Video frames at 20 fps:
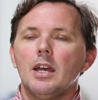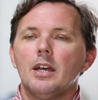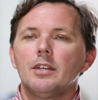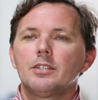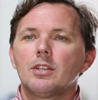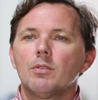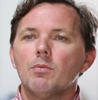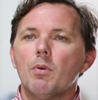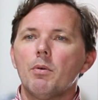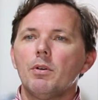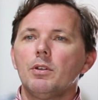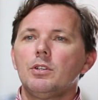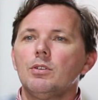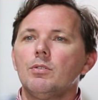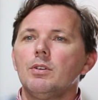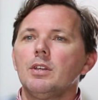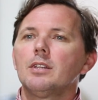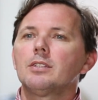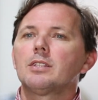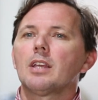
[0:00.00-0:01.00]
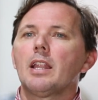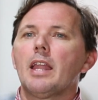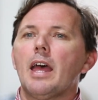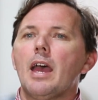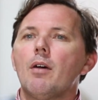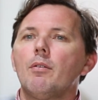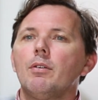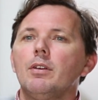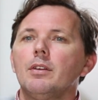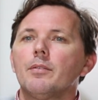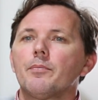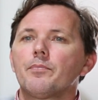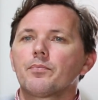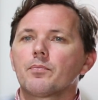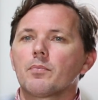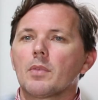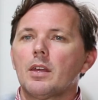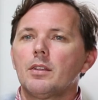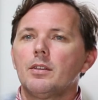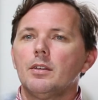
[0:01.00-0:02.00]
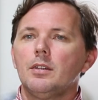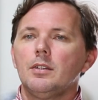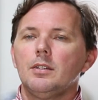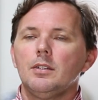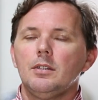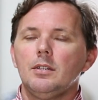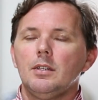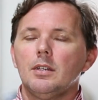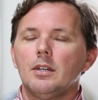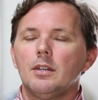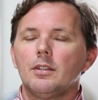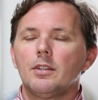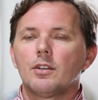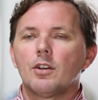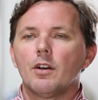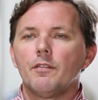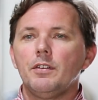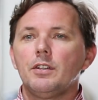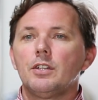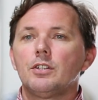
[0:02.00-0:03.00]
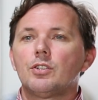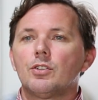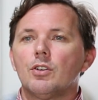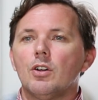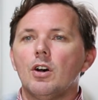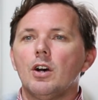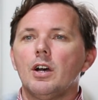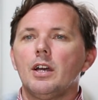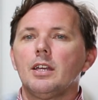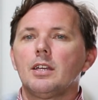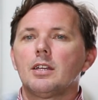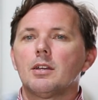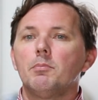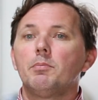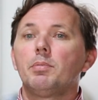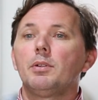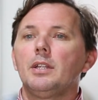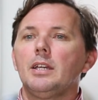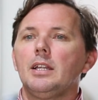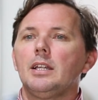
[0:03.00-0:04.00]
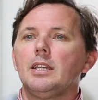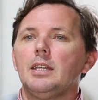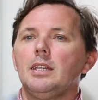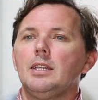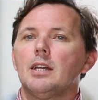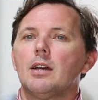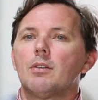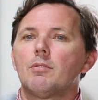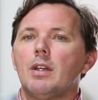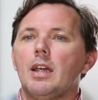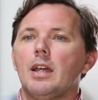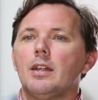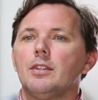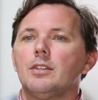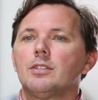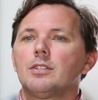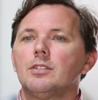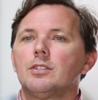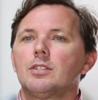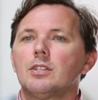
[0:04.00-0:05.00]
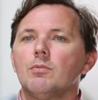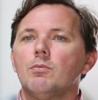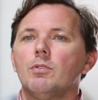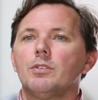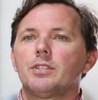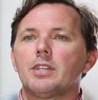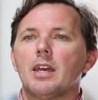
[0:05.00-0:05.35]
So what we're doing is allowing the coffee to dry completely around this, and so what's